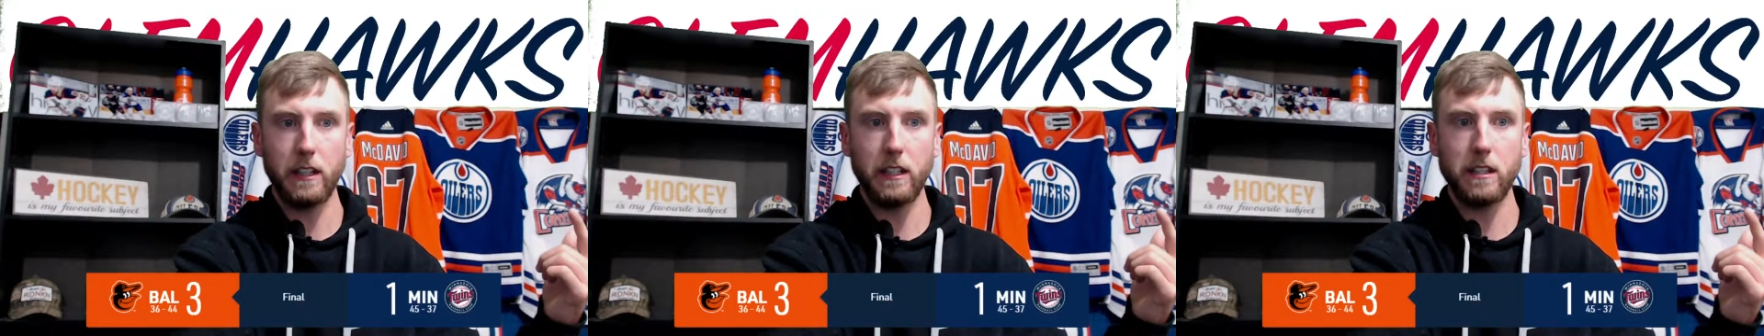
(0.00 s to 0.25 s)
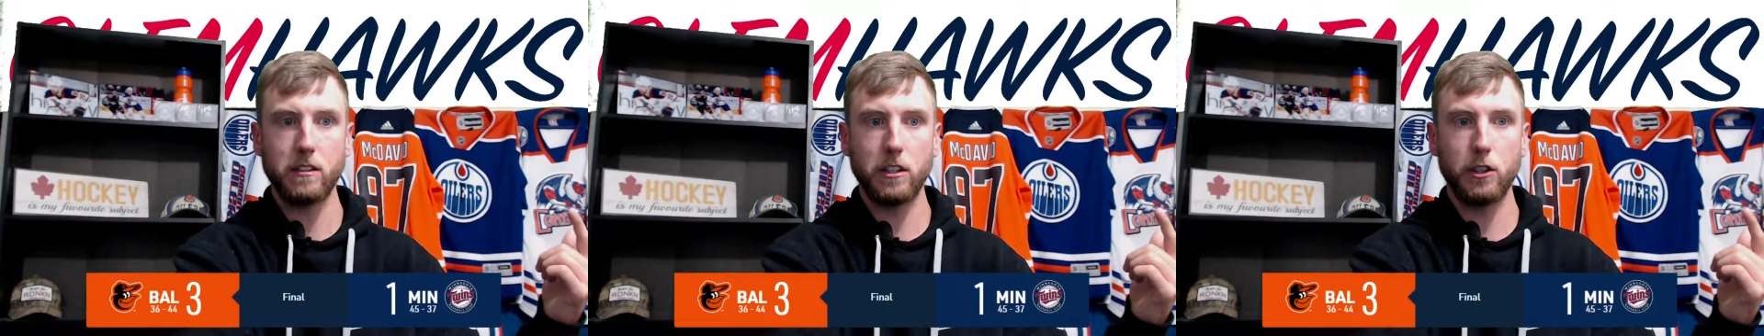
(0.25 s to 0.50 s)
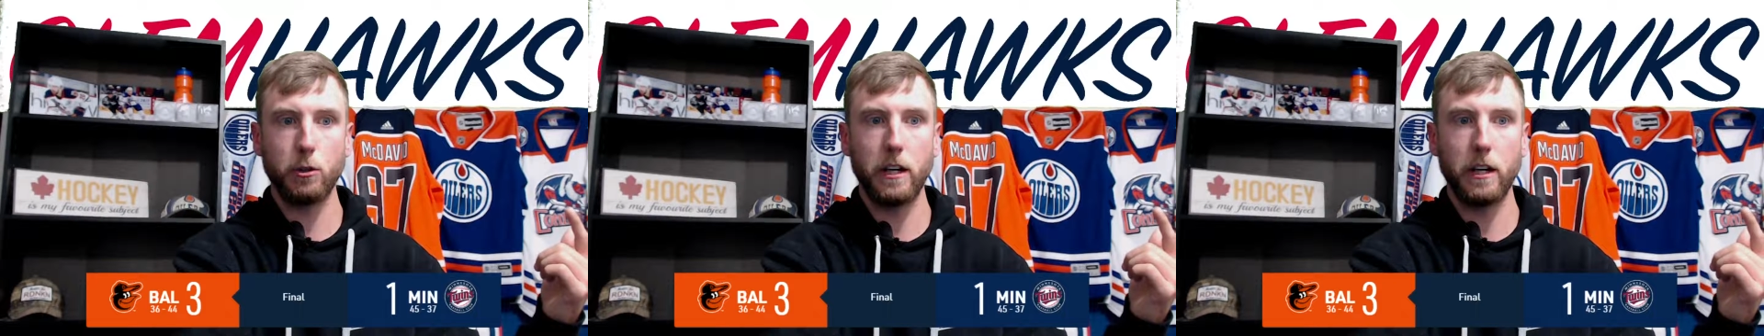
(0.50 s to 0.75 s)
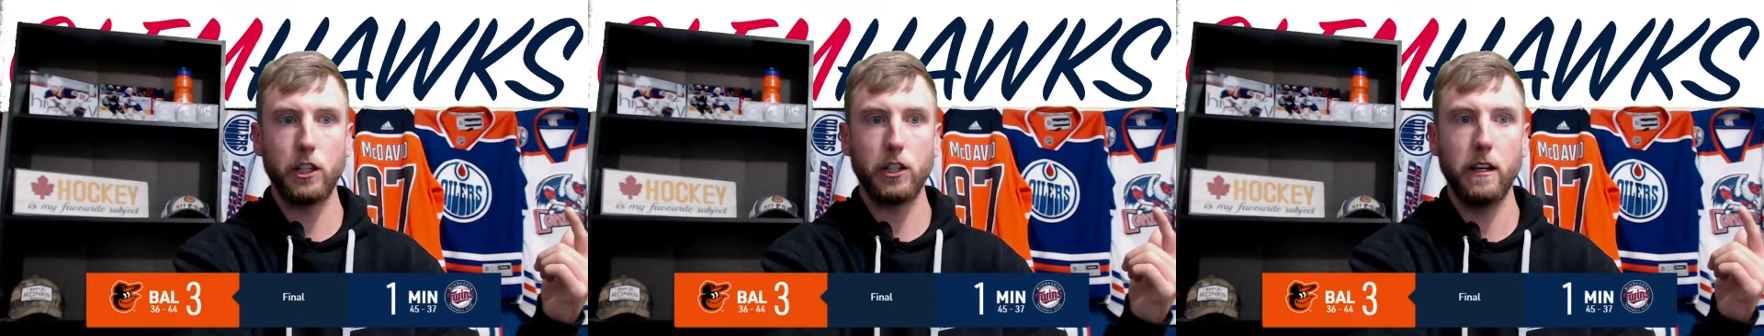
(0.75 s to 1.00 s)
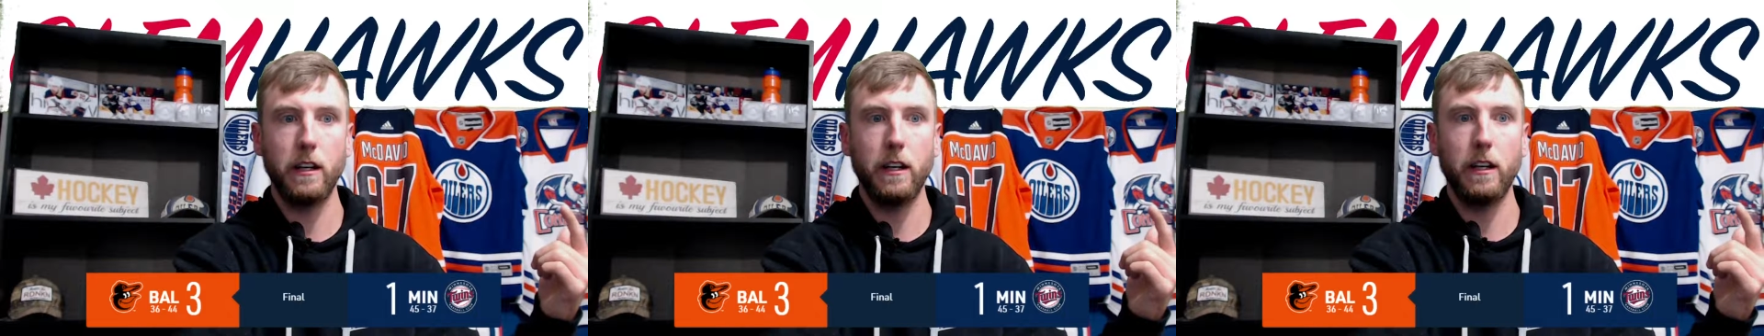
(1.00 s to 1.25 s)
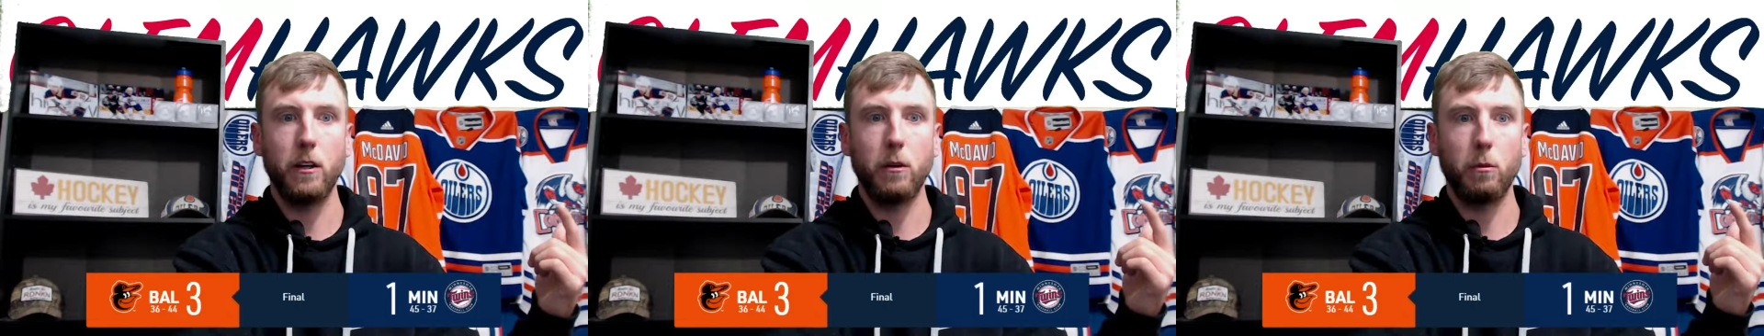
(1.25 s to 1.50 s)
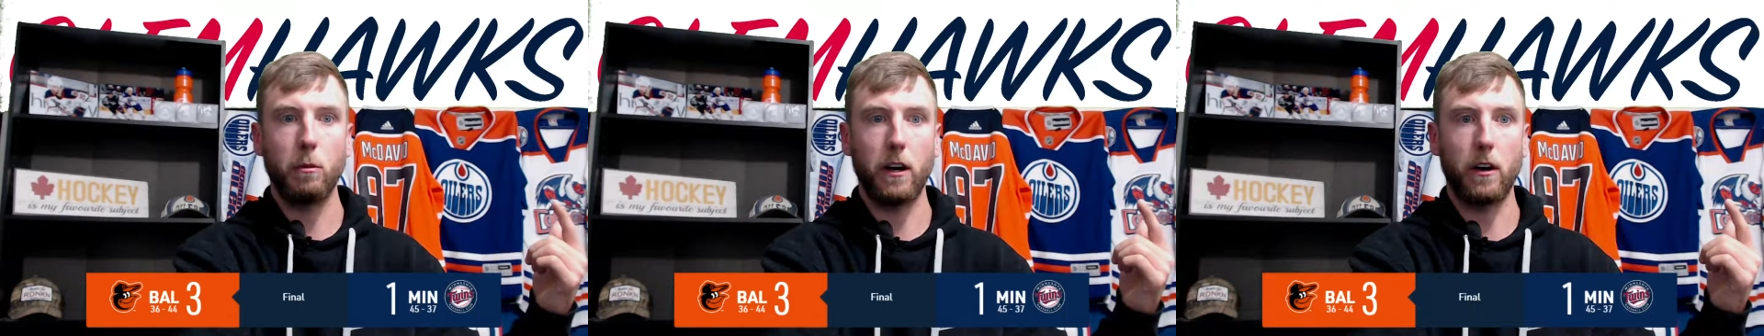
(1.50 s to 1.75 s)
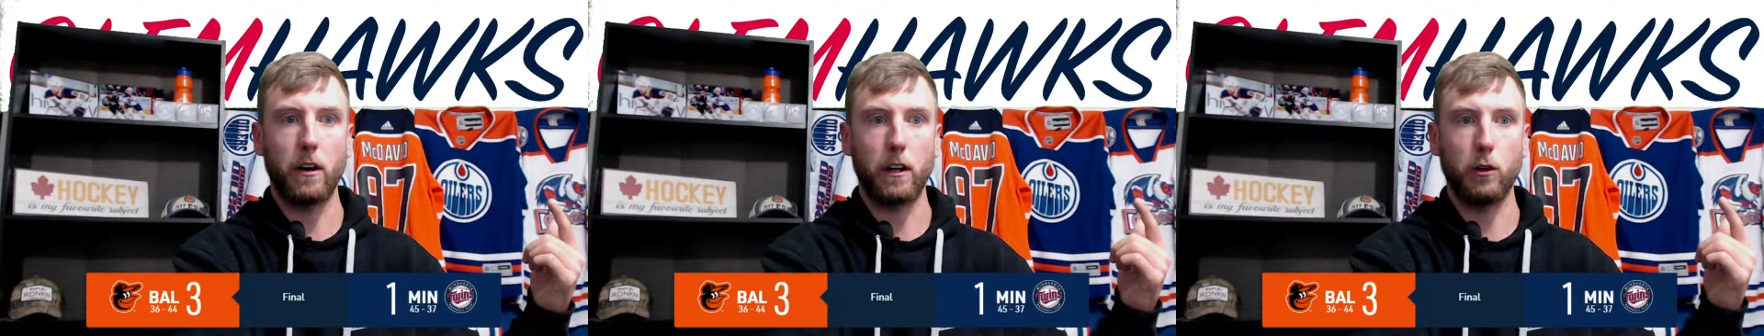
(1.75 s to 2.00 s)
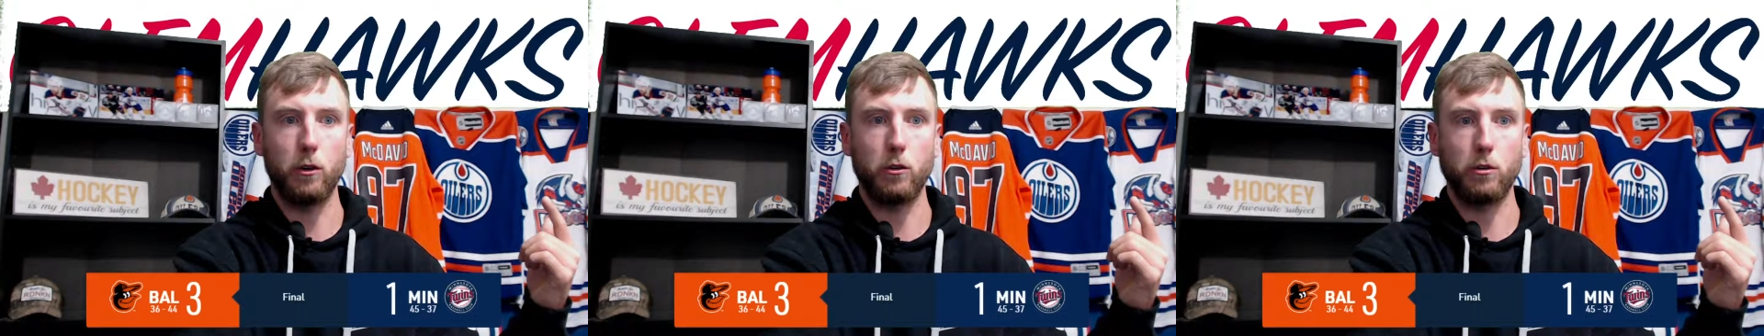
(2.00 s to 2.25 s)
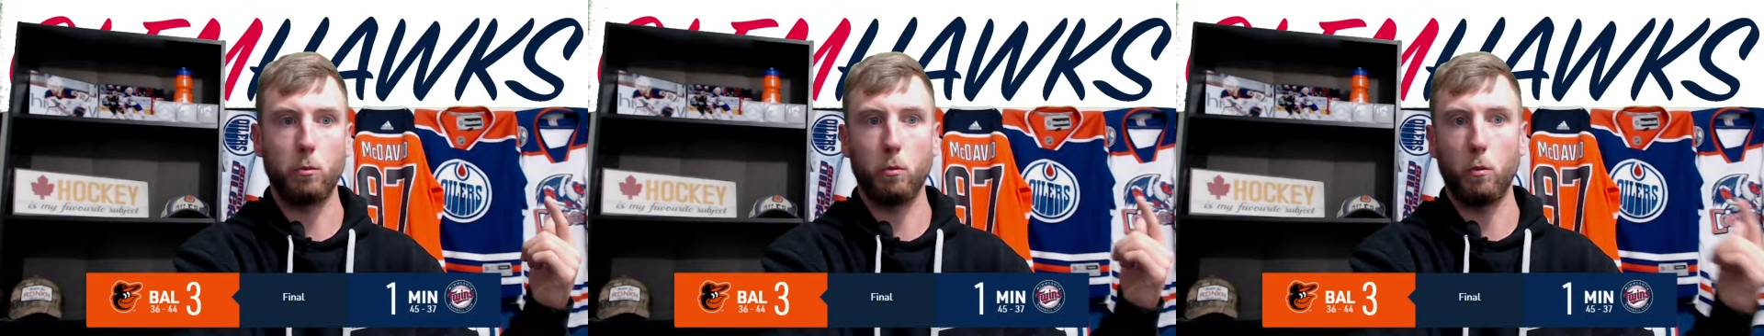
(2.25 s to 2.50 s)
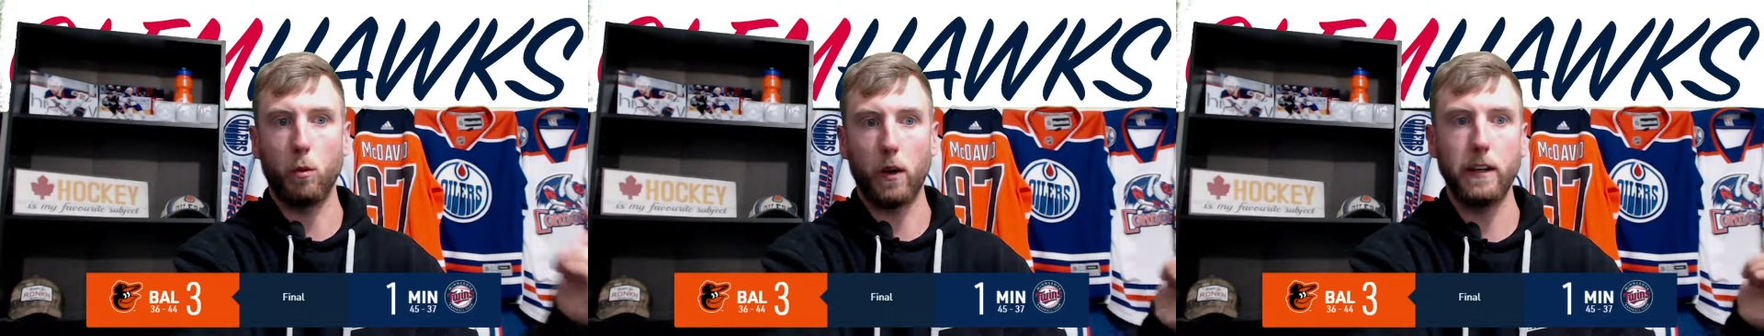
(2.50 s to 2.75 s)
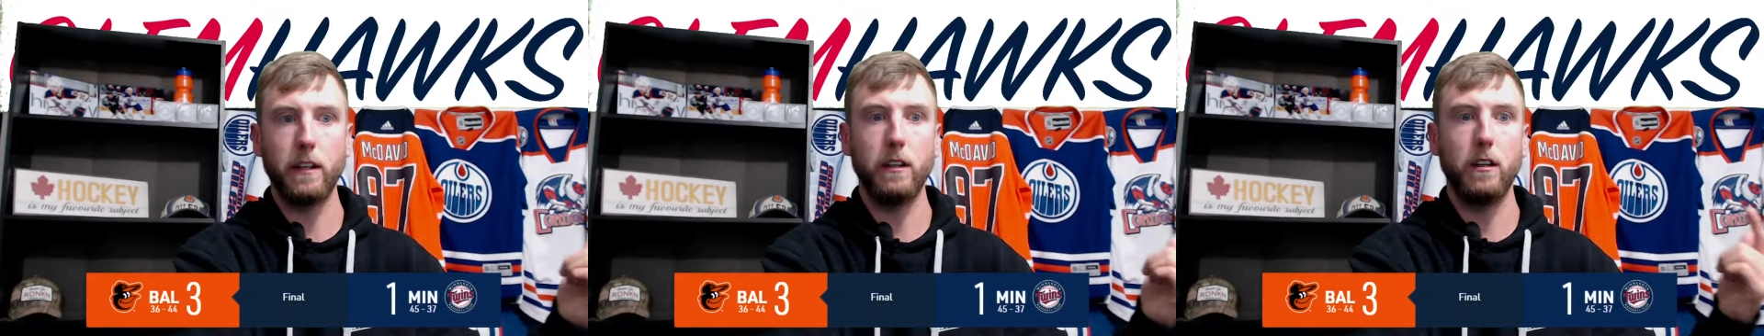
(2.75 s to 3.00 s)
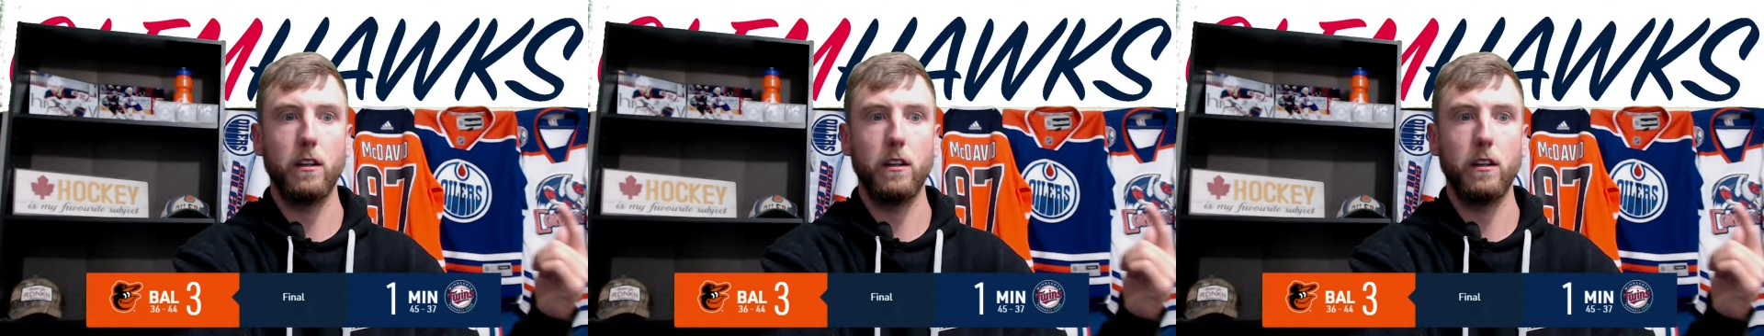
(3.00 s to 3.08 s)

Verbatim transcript: this situation where it goes one,